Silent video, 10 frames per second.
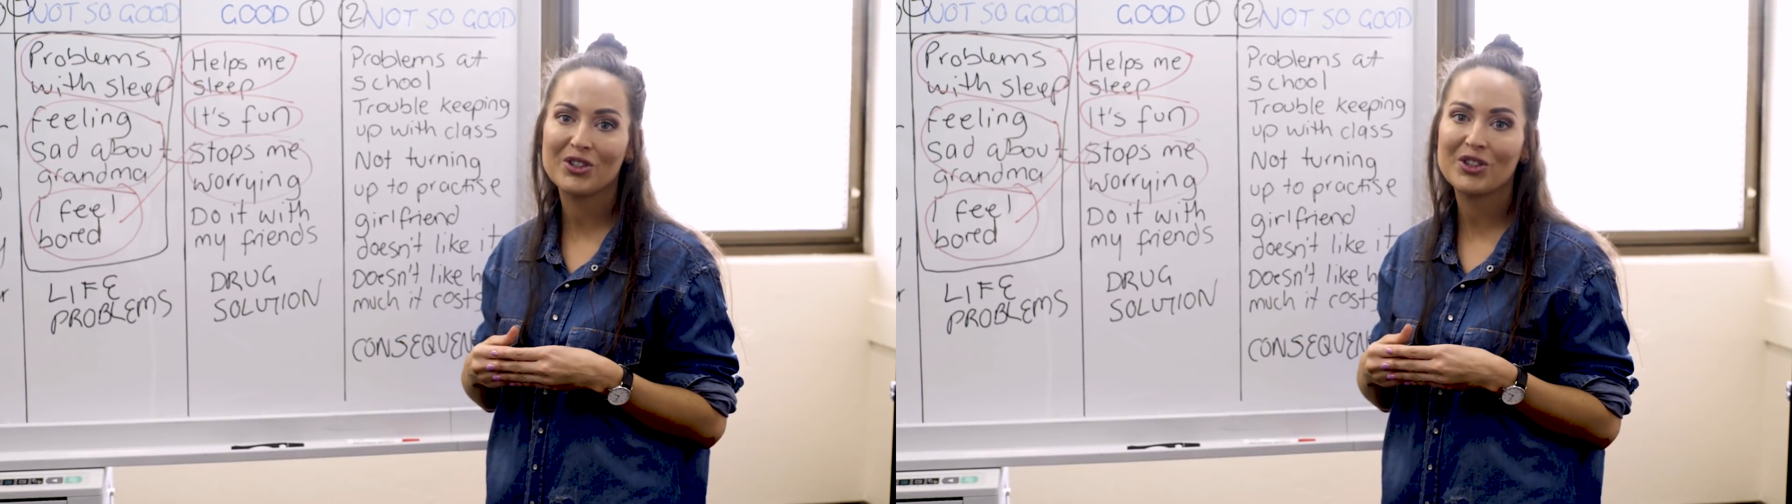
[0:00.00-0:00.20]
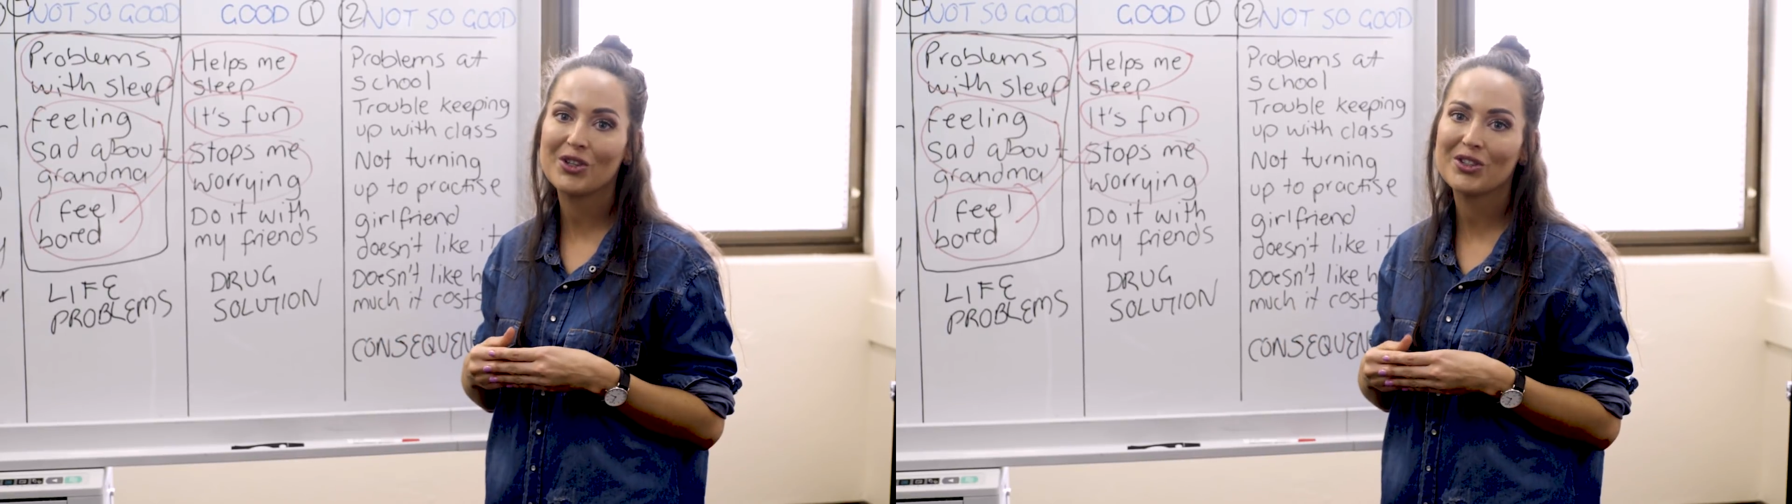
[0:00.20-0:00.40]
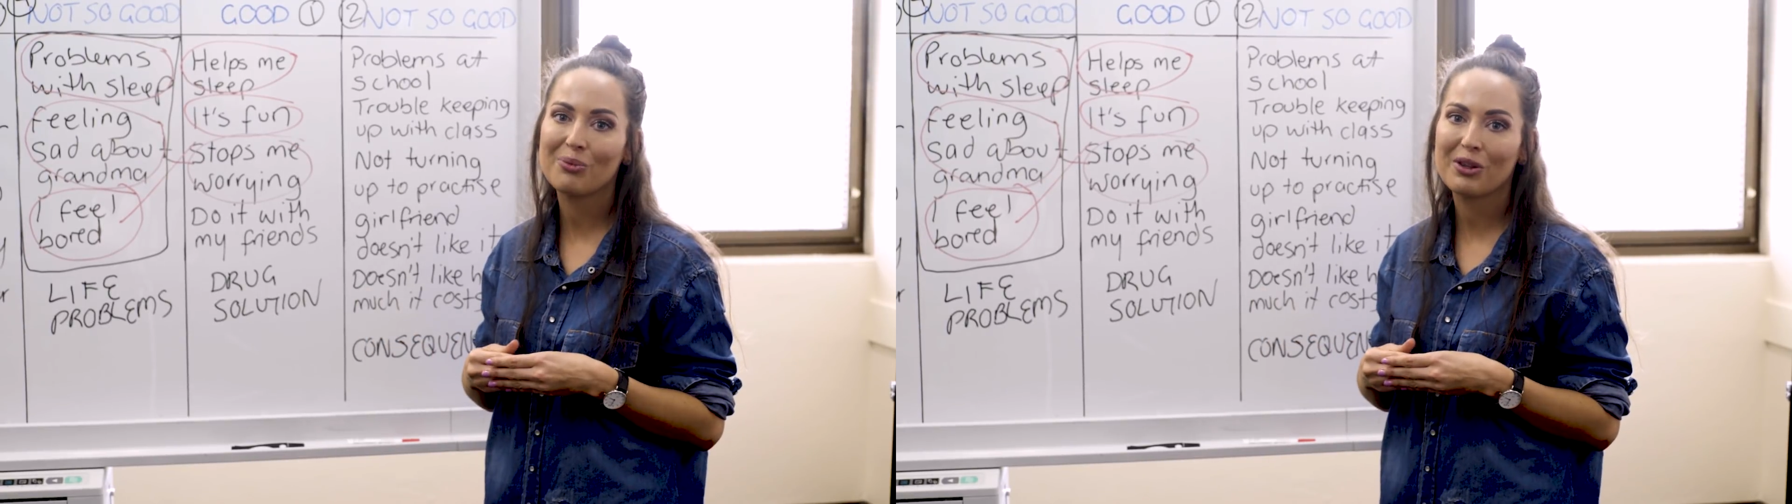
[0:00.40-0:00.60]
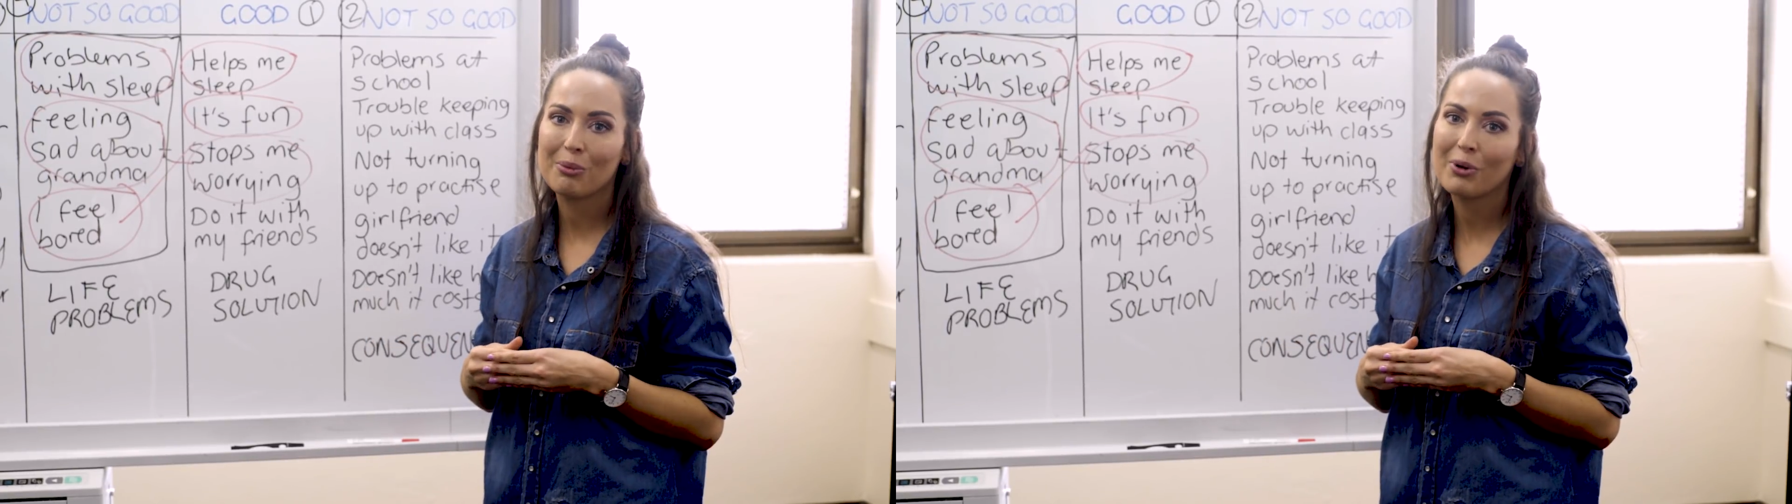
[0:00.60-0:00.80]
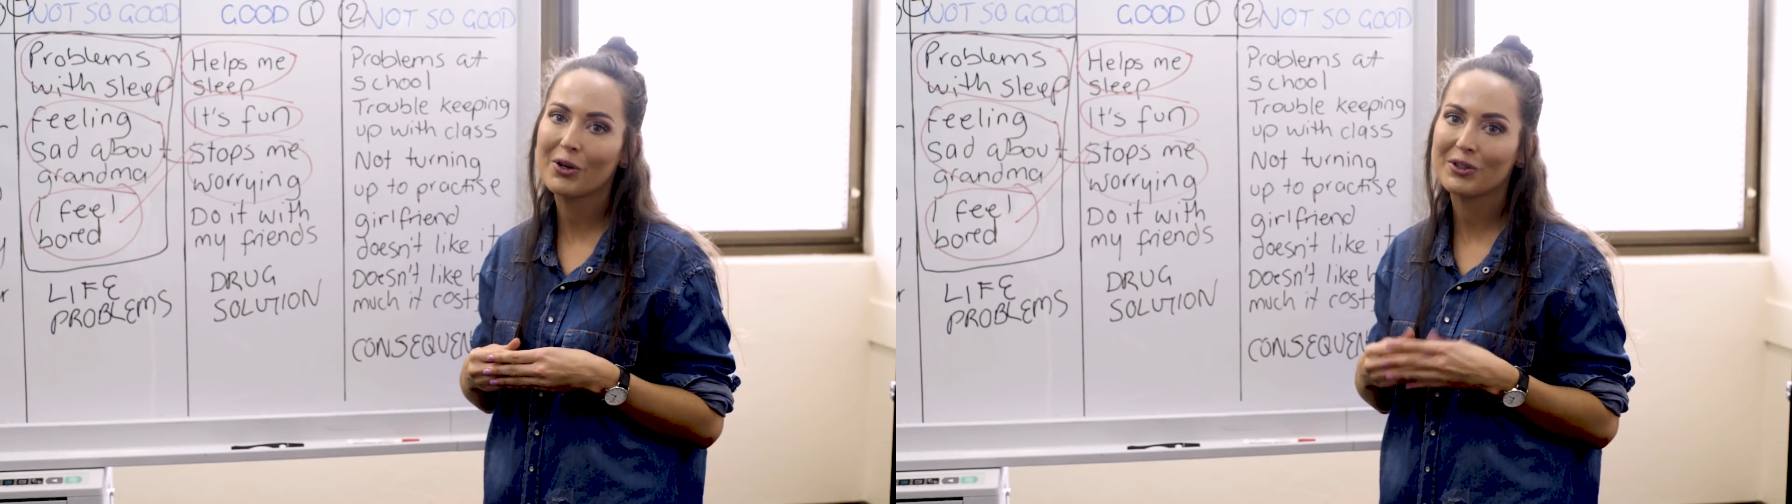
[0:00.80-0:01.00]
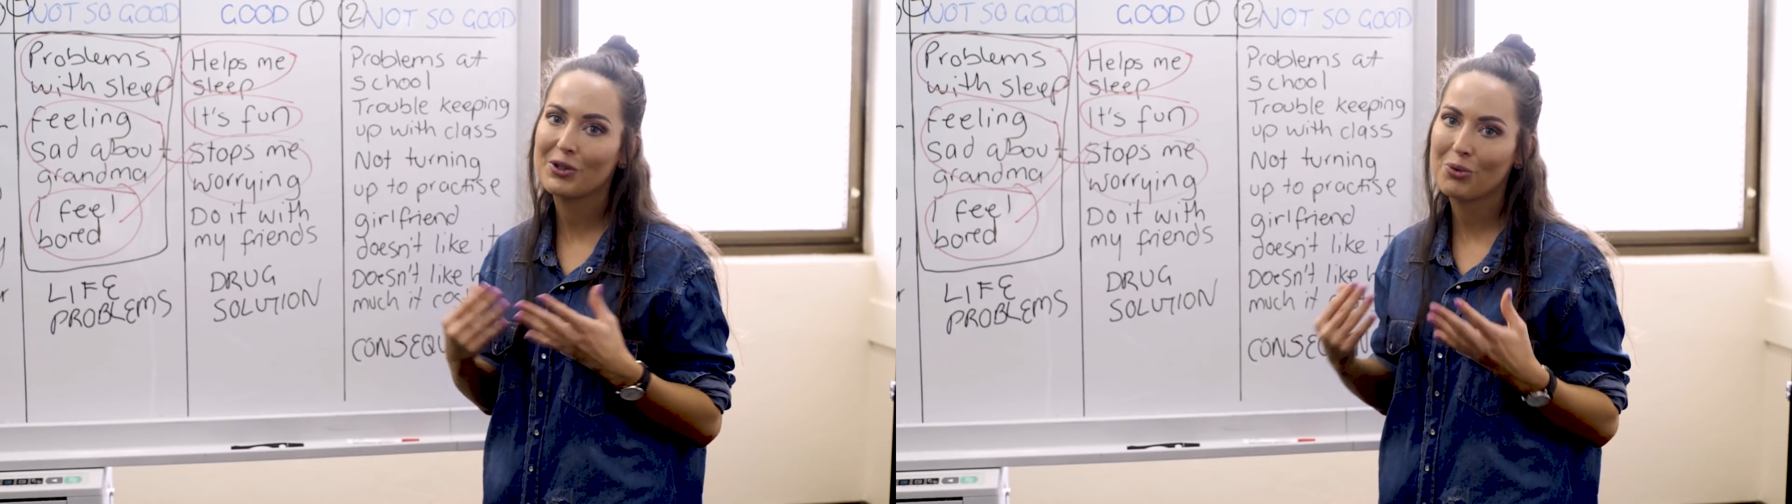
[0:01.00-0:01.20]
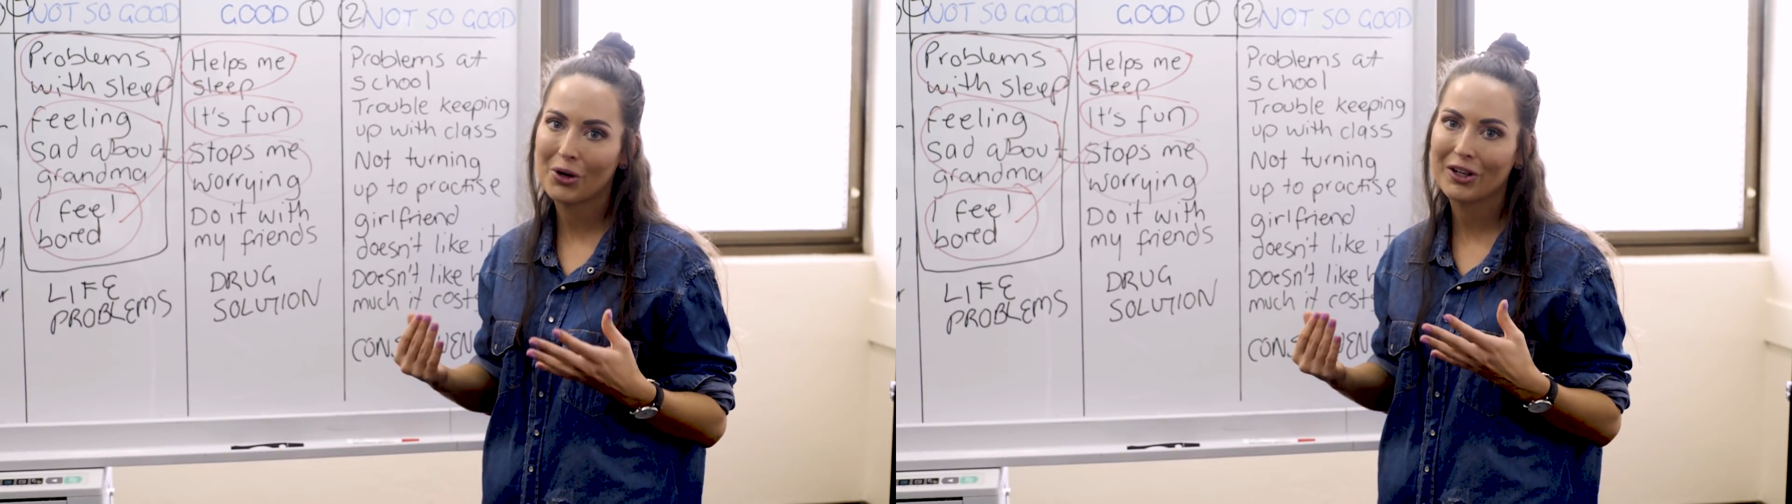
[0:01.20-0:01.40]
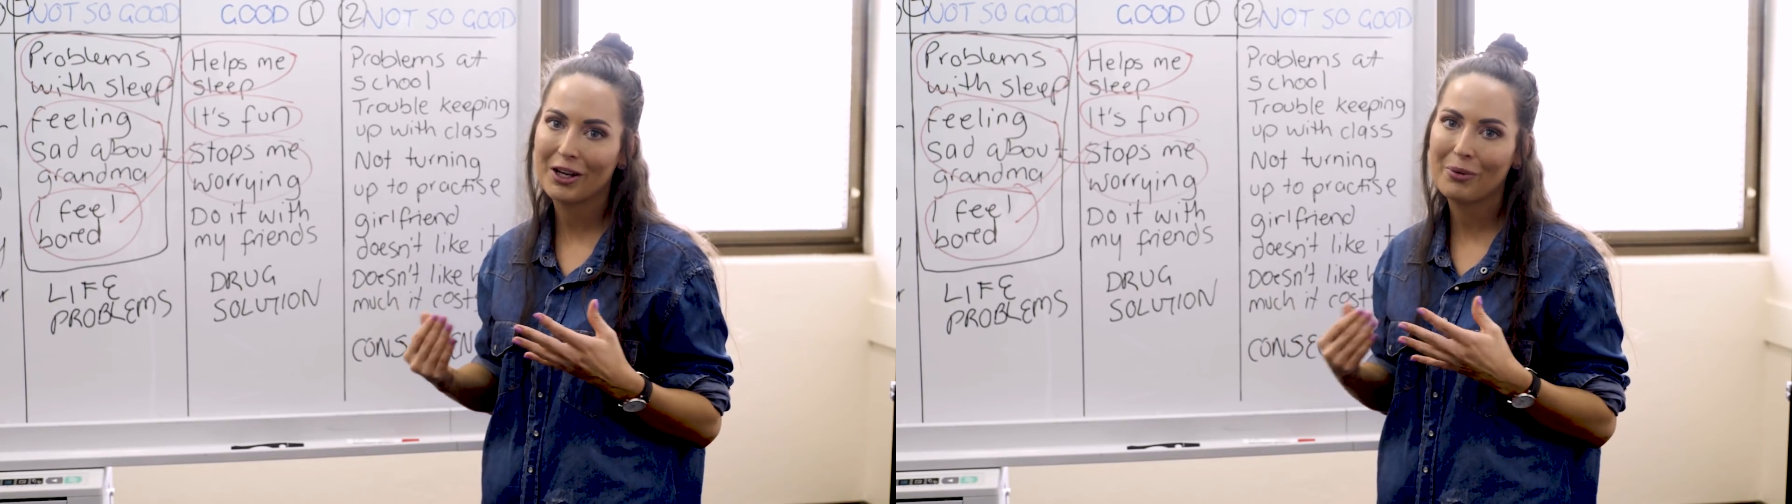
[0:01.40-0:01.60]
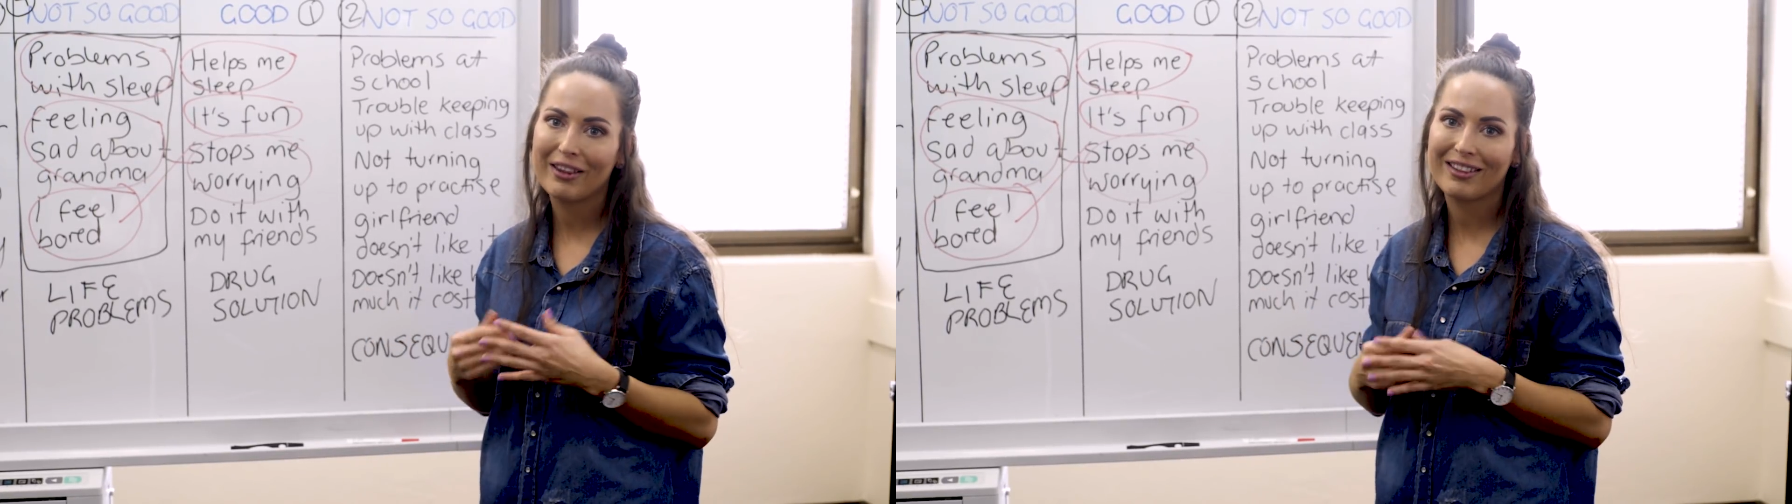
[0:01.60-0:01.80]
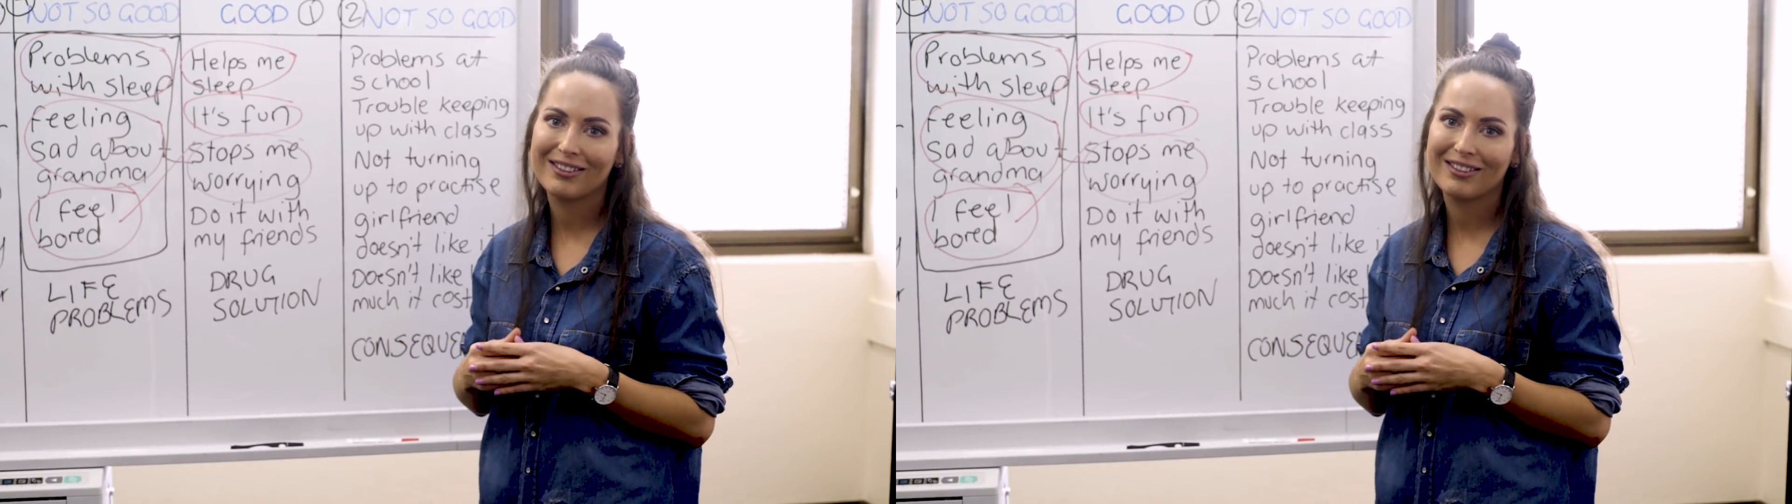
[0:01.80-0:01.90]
to use it with the person you're working with.